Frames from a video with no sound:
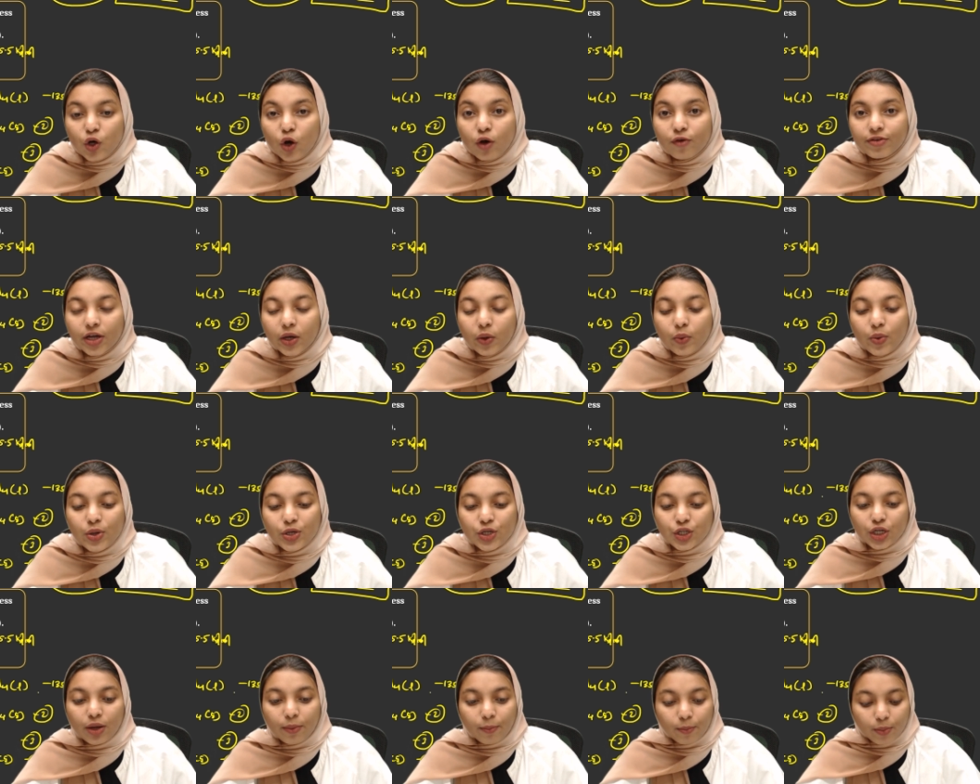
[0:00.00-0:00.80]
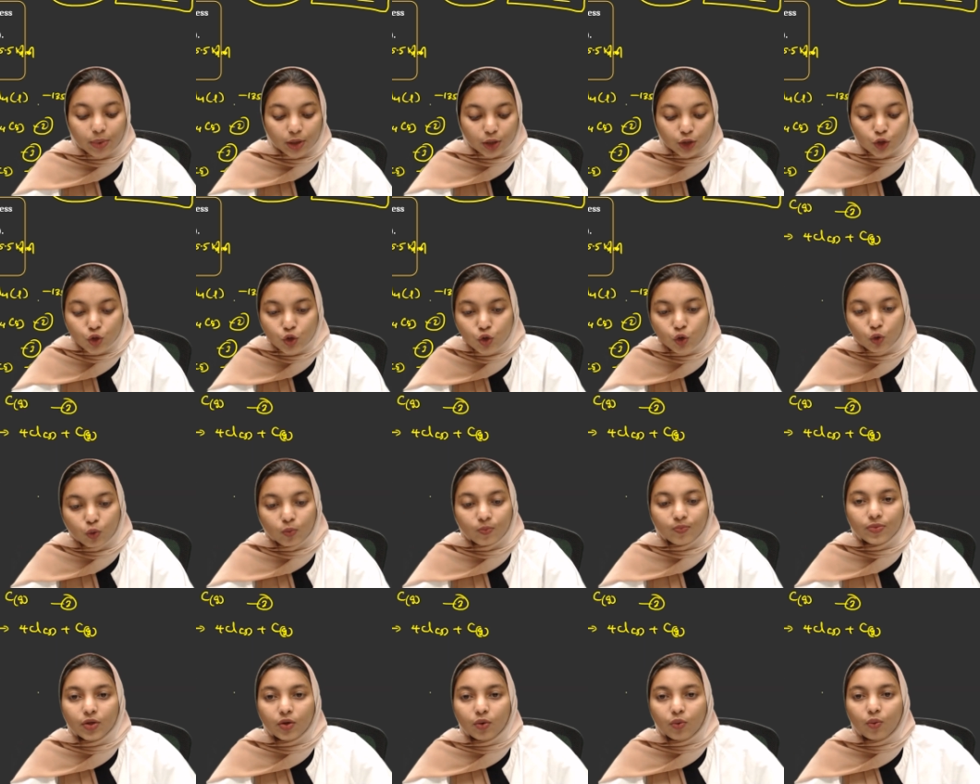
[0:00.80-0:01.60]
of equation number
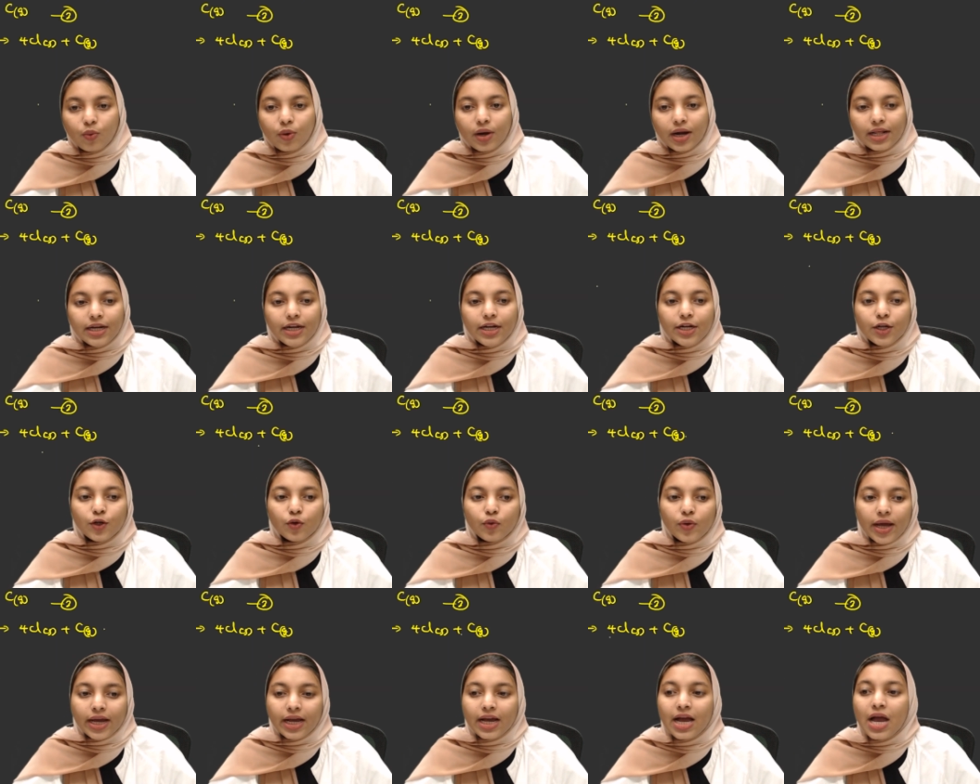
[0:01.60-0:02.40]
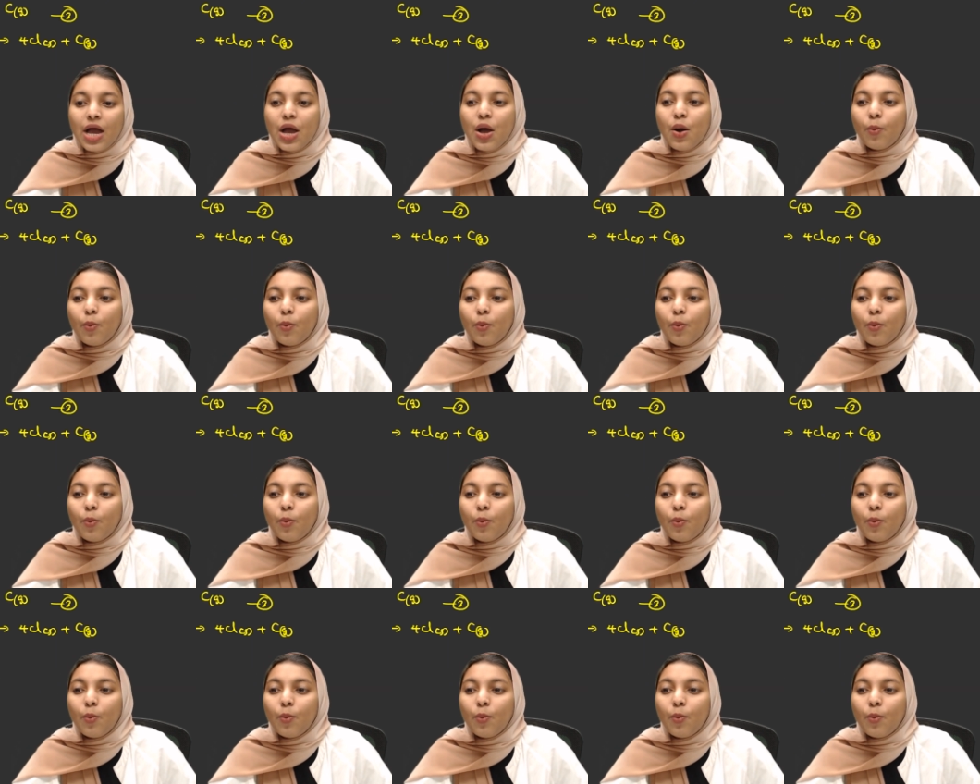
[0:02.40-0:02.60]
2. What I need to take?